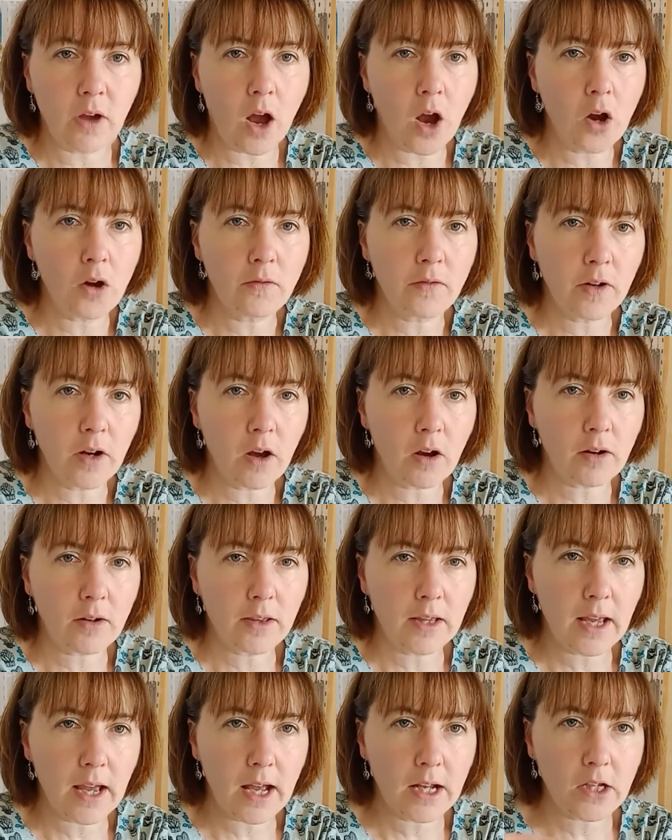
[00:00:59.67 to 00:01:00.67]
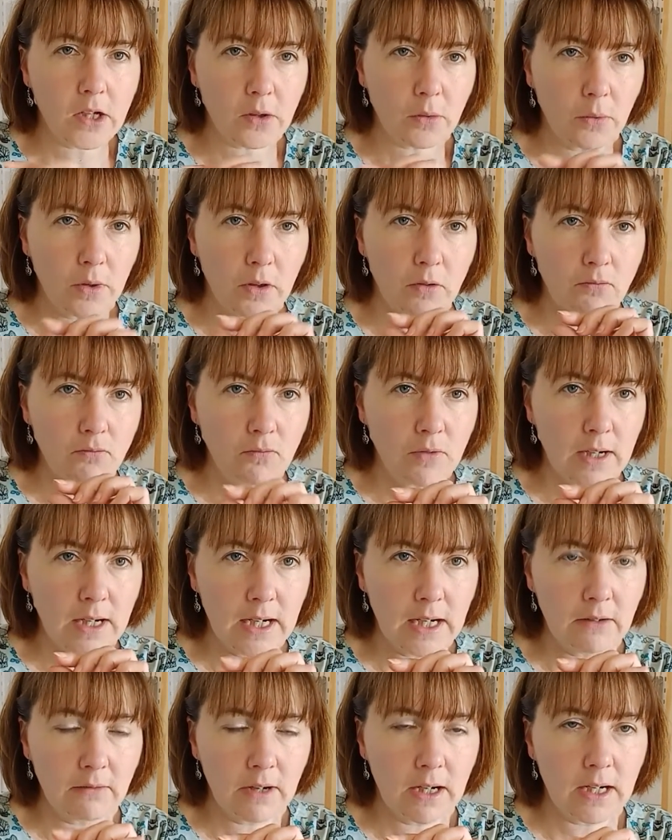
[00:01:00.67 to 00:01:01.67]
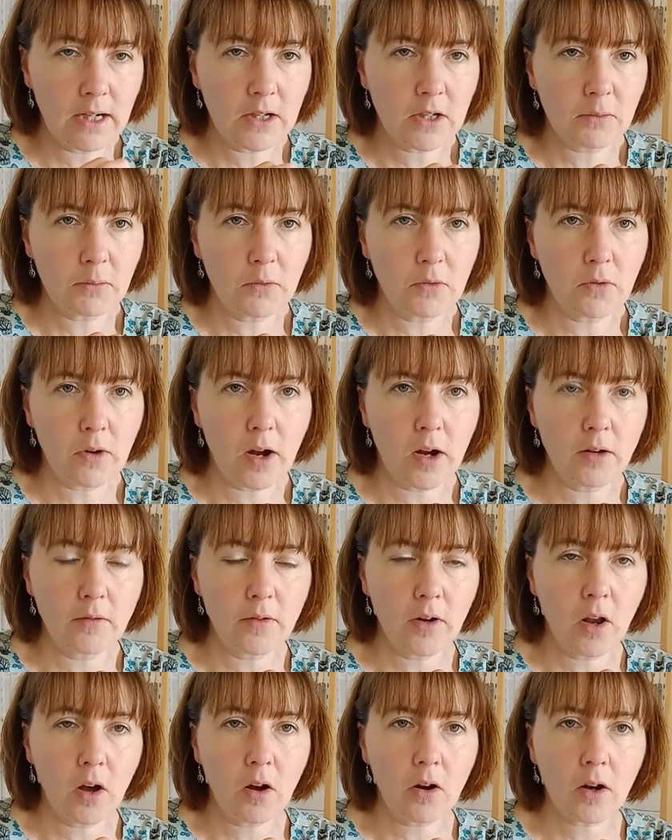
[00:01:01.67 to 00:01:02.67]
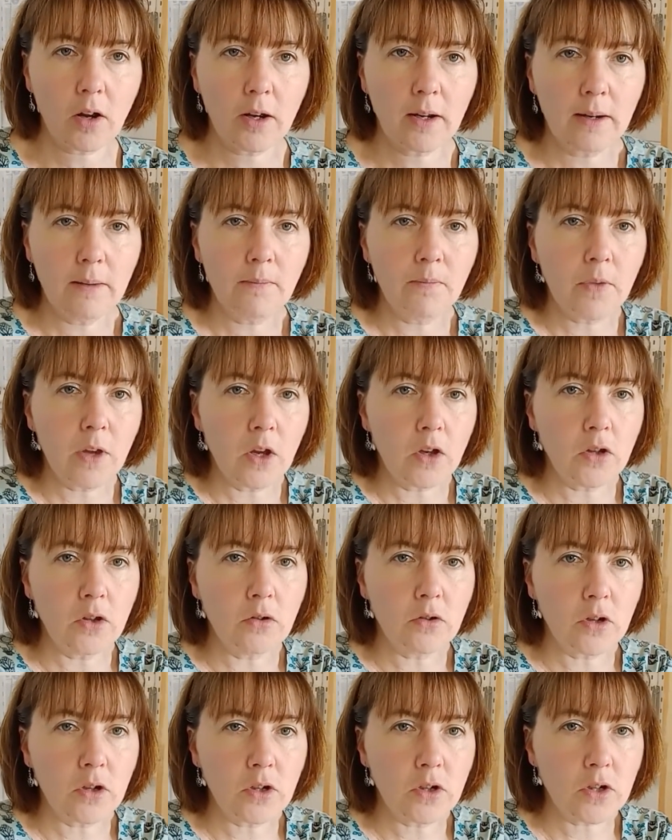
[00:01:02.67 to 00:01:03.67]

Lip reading: overlock the edge with a really, really small overlock. You can